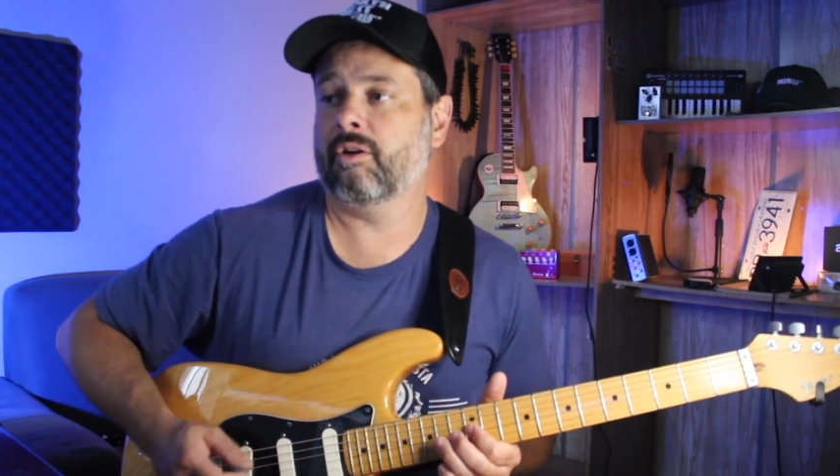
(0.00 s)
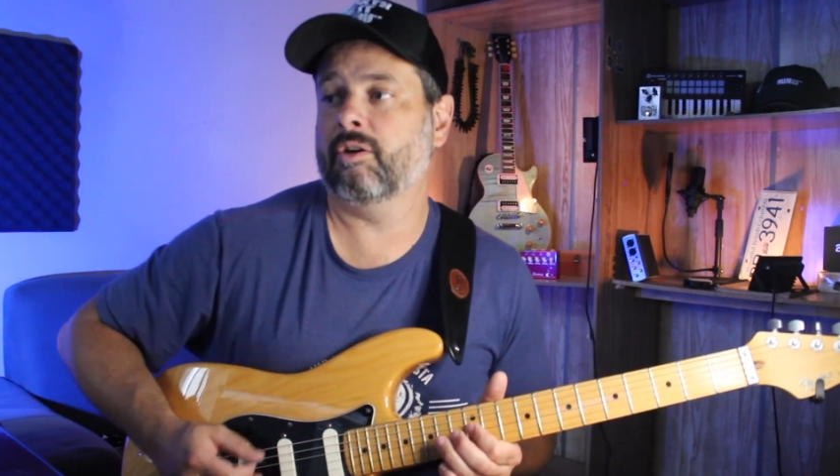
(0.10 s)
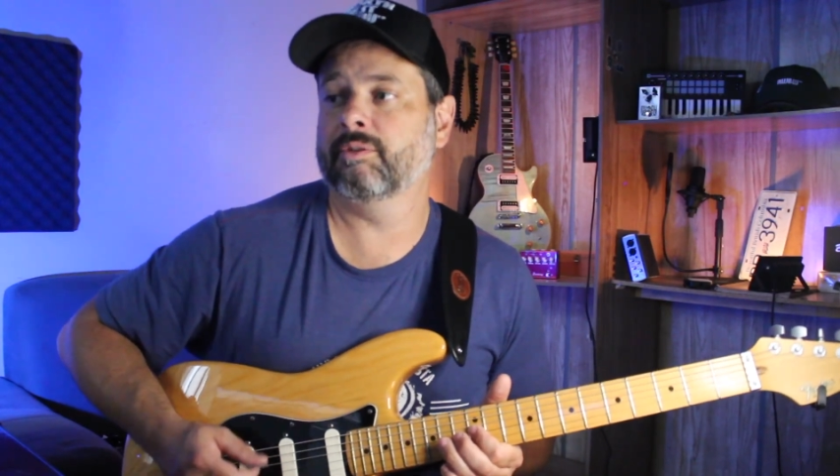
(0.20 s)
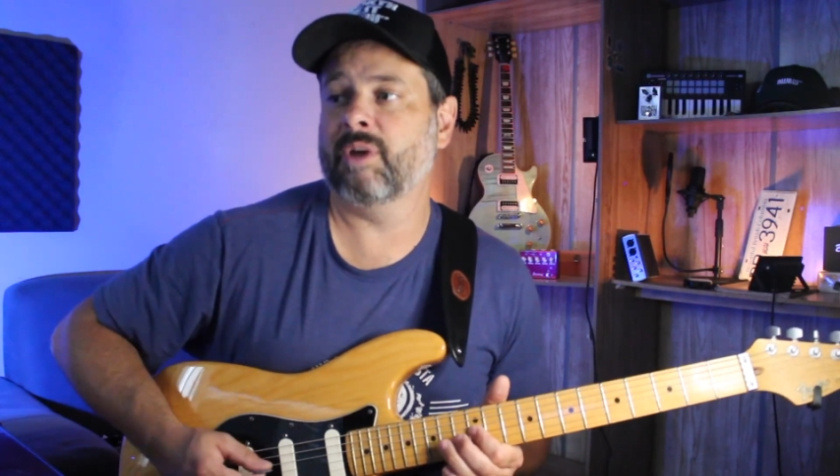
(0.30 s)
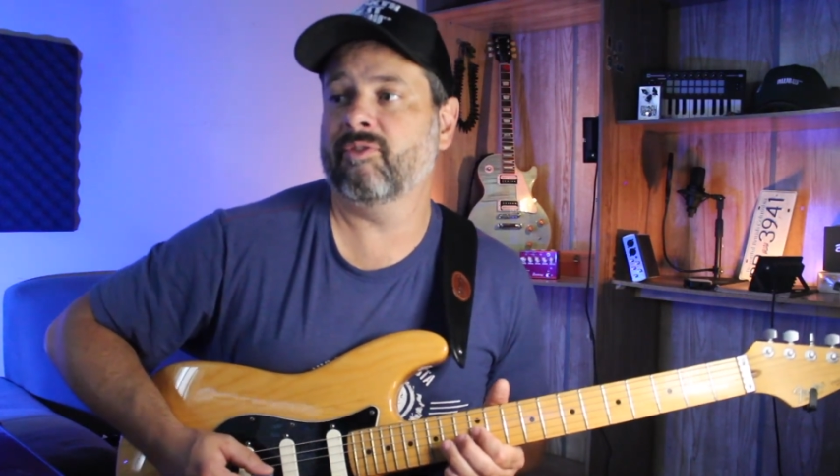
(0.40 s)

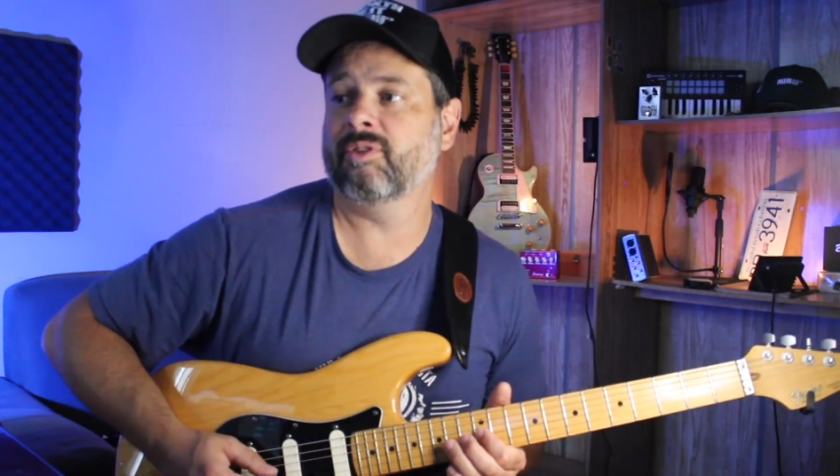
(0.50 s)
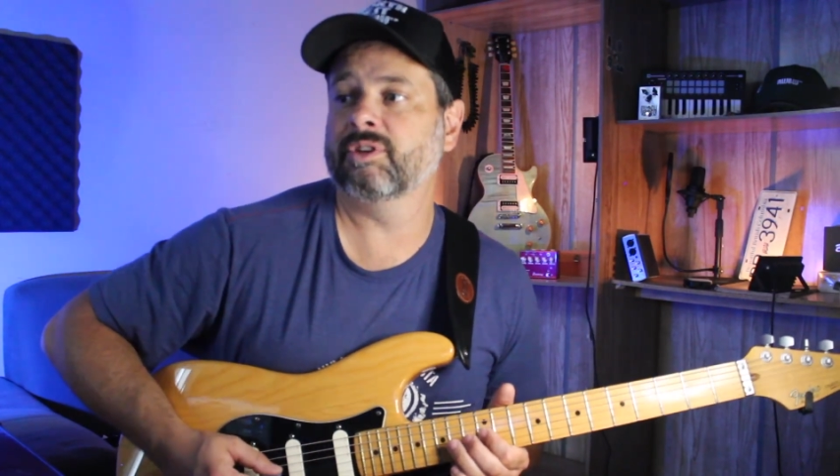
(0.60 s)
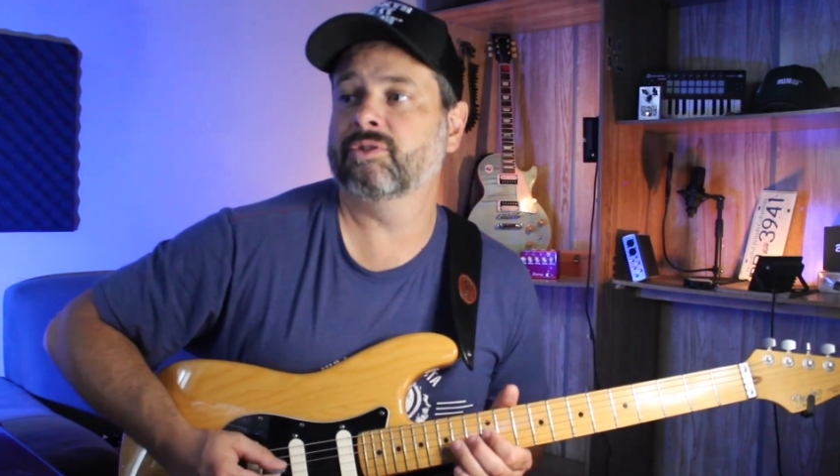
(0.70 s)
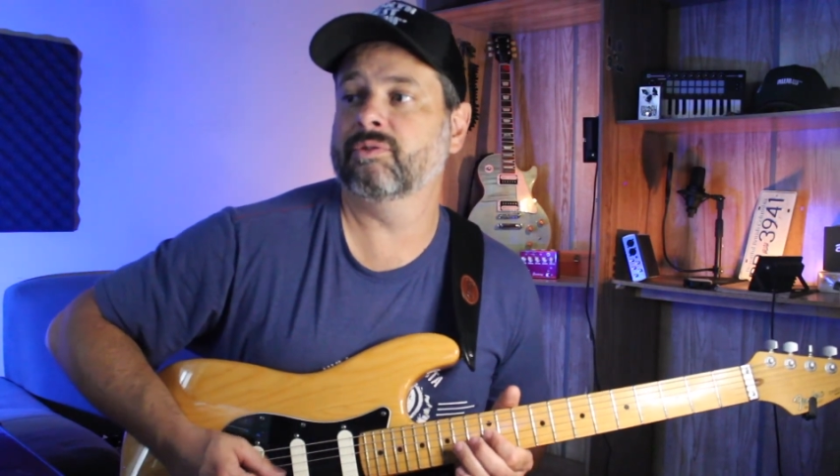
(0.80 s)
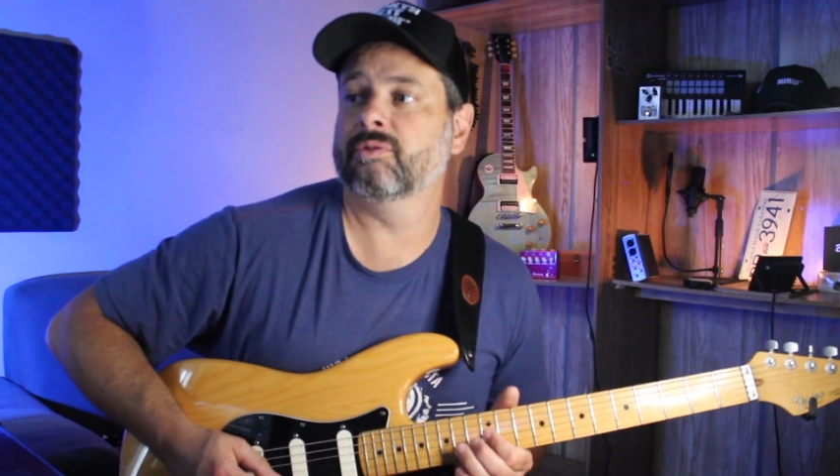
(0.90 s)
on my
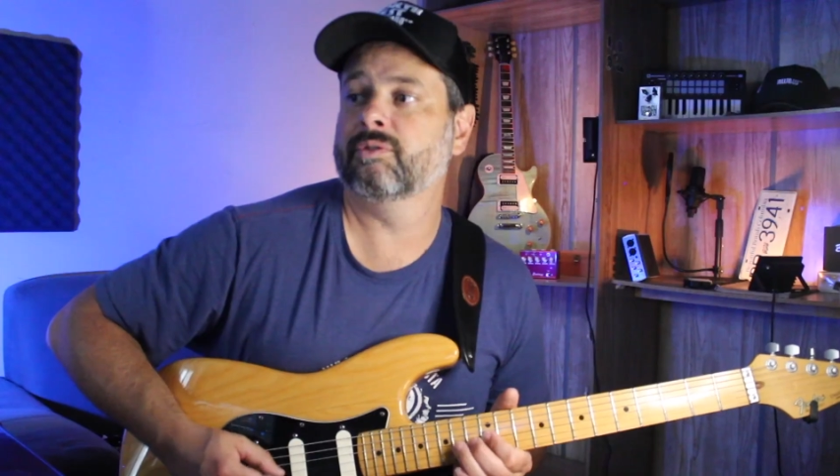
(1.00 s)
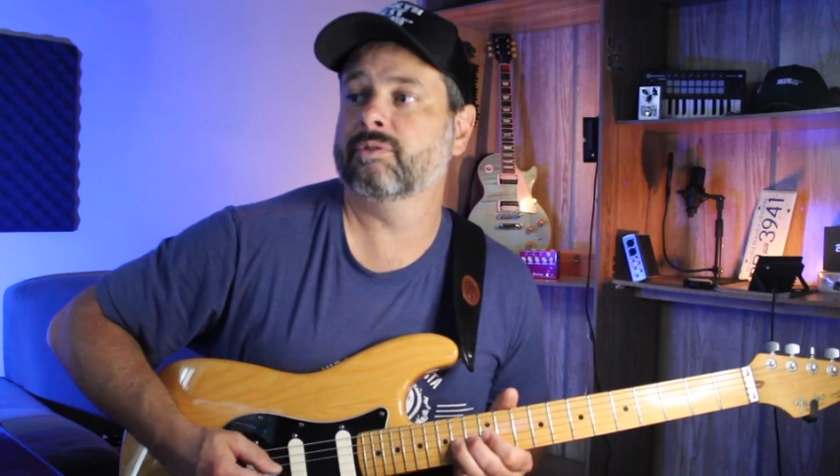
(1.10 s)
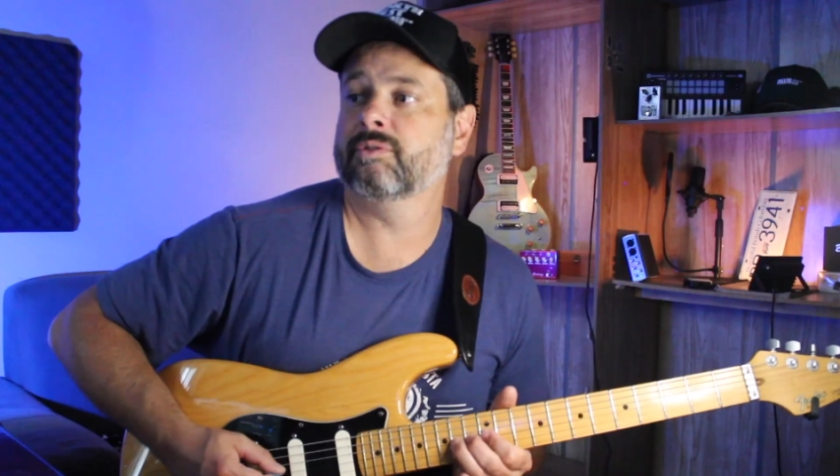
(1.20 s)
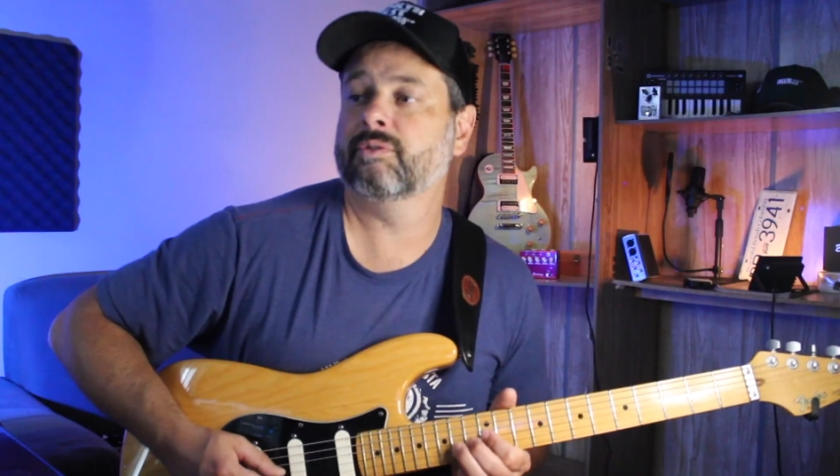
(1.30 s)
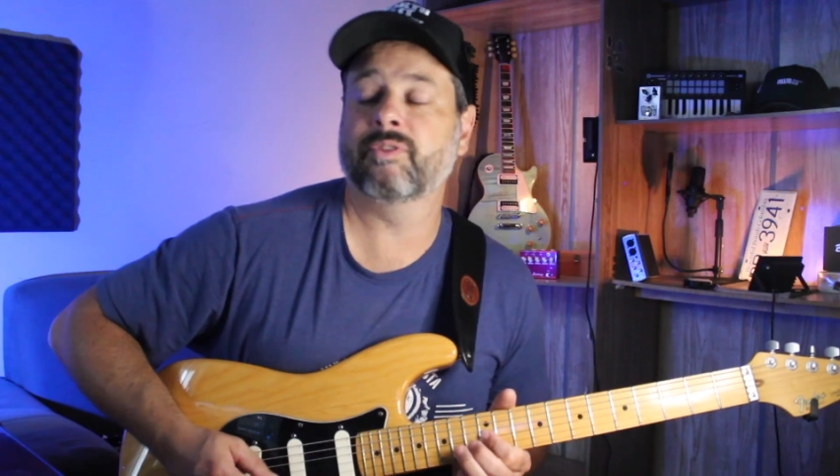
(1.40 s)
finger 2,
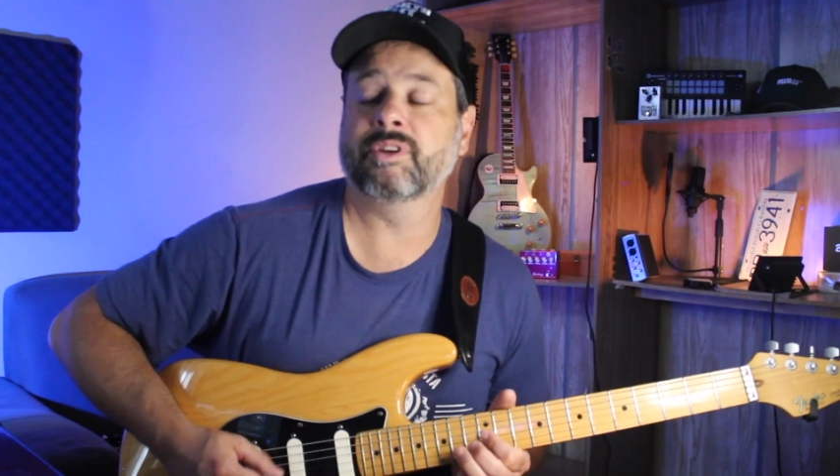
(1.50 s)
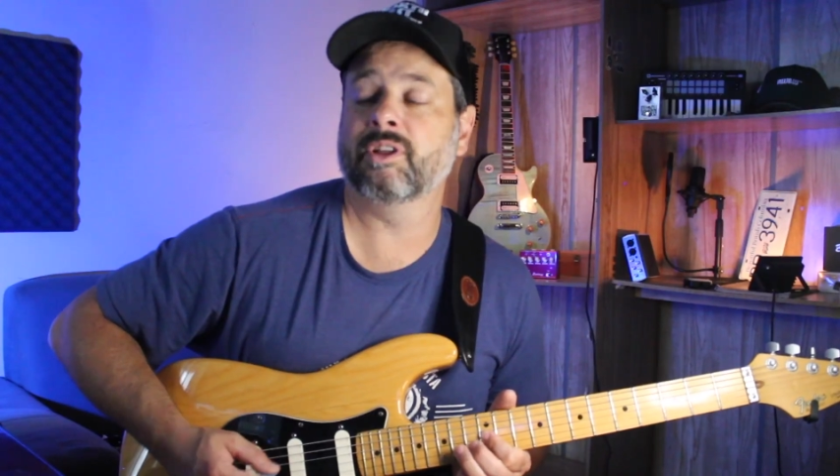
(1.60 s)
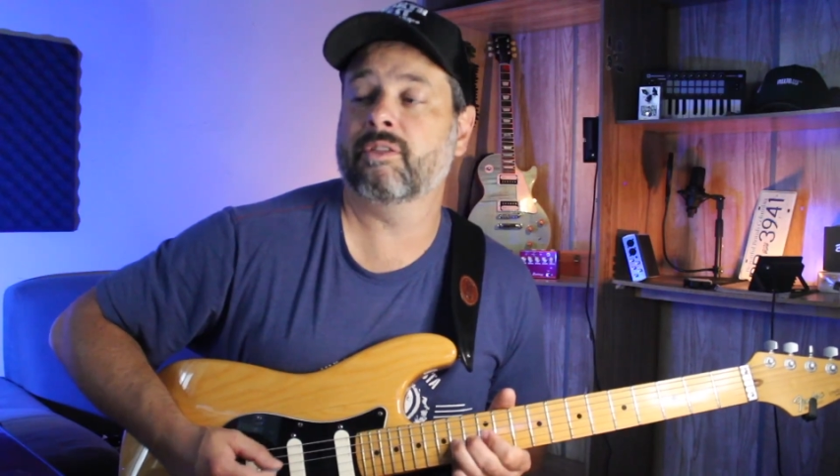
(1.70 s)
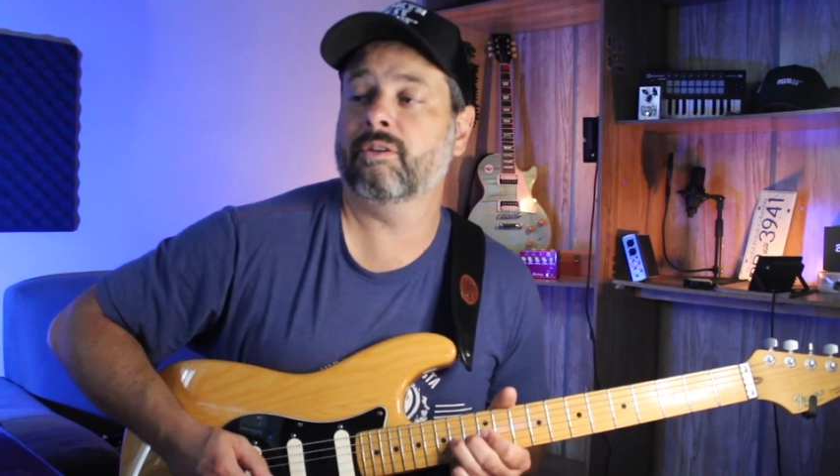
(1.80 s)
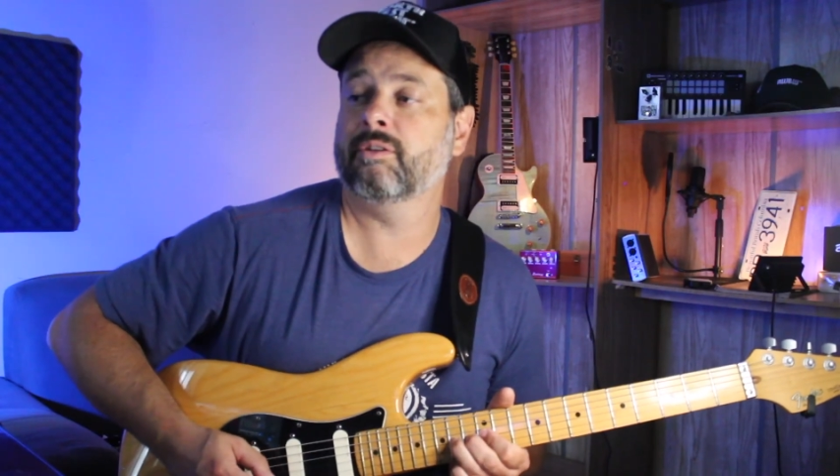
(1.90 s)
finger
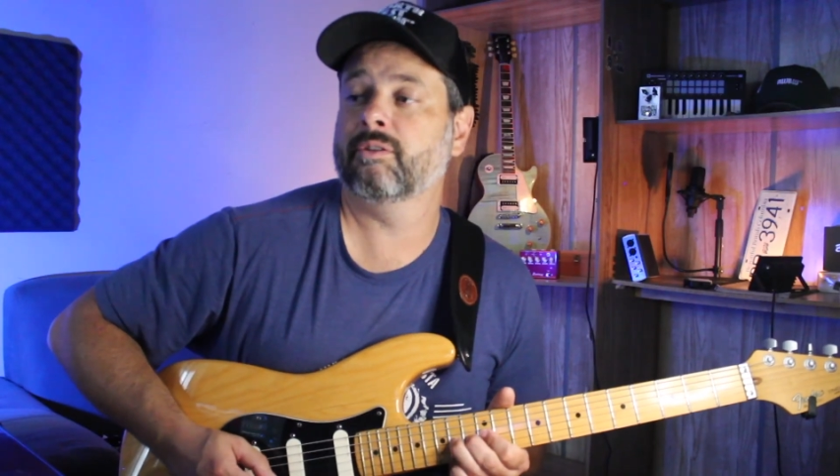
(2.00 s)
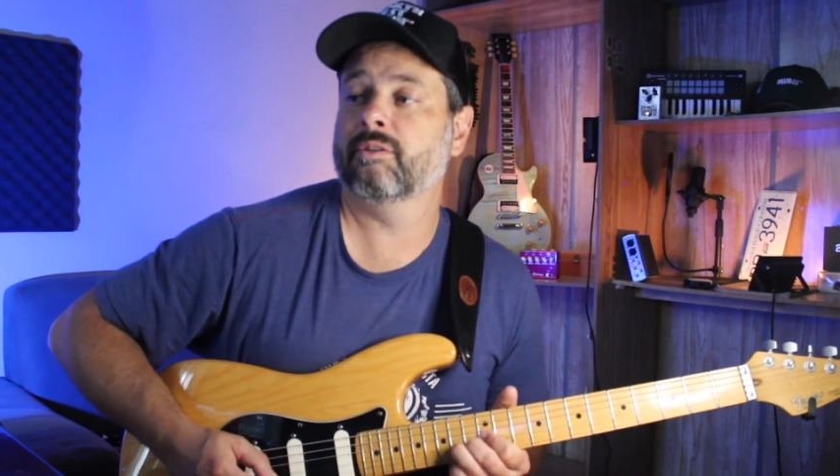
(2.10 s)
3.